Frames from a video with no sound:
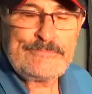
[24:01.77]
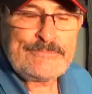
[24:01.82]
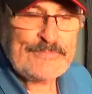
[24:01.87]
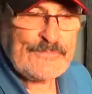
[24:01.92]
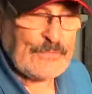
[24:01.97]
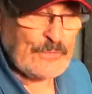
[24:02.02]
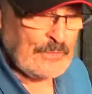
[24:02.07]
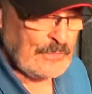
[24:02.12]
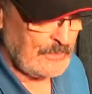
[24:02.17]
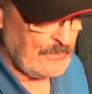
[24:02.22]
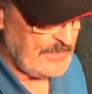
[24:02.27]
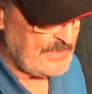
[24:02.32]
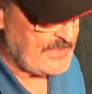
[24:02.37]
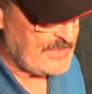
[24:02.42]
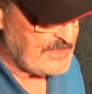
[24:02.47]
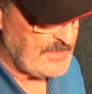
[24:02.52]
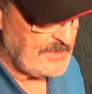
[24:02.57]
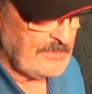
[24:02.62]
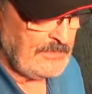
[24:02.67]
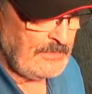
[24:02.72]
for a
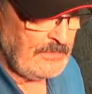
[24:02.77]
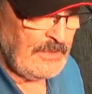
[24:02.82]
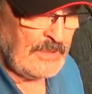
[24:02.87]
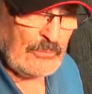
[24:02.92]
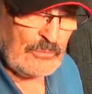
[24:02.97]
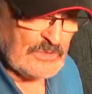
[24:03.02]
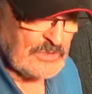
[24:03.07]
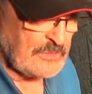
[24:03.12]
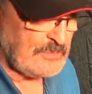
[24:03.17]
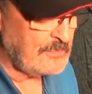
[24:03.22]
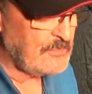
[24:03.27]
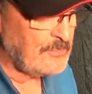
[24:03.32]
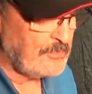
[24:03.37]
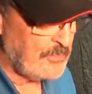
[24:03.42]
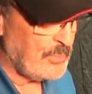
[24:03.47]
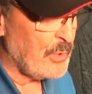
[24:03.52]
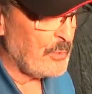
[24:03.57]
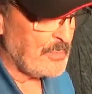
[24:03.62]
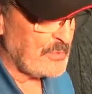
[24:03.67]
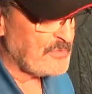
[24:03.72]
reason. There was
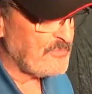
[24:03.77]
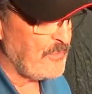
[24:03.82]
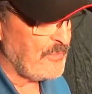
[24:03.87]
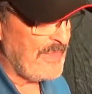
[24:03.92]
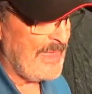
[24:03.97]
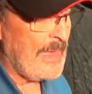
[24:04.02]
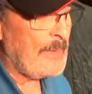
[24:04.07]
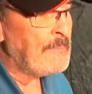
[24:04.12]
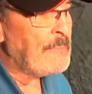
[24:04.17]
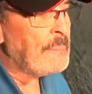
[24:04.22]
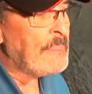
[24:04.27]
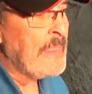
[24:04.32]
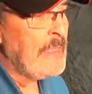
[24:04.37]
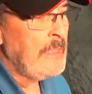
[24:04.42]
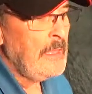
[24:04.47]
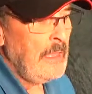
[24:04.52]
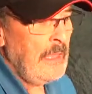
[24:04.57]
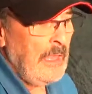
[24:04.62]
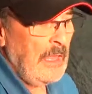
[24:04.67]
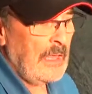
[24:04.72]
purpose for that.
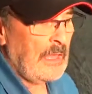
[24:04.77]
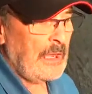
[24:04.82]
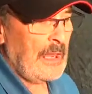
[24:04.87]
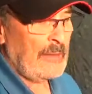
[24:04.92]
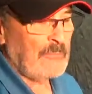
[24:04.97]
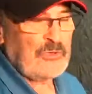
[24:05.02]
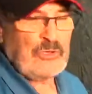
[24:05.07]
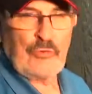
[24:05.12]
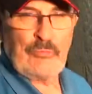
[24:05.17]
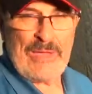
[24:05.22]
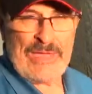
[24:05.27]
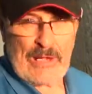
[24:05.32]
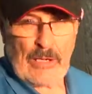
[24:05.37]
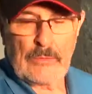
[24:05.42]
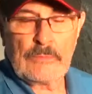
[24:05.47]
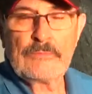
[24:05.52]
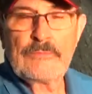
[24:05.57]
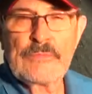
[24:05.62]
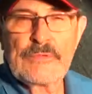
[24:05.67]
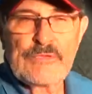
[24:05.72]
And I'm two
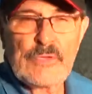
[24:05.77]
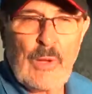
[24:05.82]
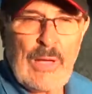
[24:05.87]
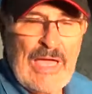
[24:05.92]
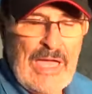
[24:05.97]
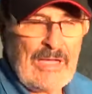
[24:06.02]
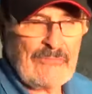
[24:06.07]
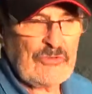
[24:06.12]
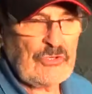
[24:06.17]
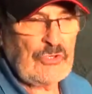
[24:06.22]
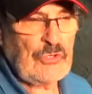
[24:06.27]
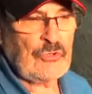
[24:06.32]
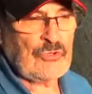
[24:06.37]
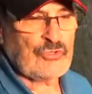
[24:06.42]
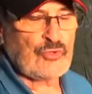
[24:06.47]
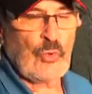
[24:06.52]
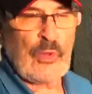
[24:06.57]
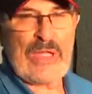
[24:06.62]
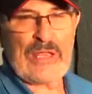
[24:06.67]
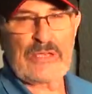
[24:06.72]
metal, so I have to use
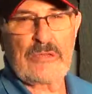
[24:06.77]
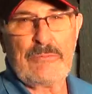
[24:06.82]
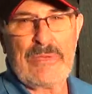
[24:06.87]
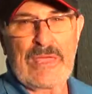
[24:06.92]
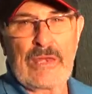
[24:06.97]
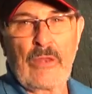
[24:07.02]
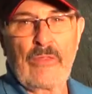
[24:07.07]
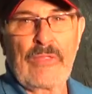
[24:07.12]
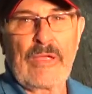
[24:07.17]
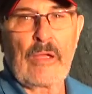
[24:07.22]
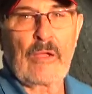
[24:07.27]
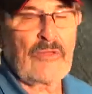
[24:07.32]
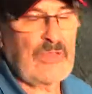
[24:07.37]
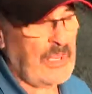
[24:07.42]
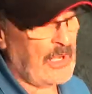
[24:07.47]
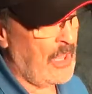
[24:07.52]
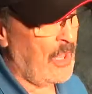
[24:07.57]
direct metal there, and then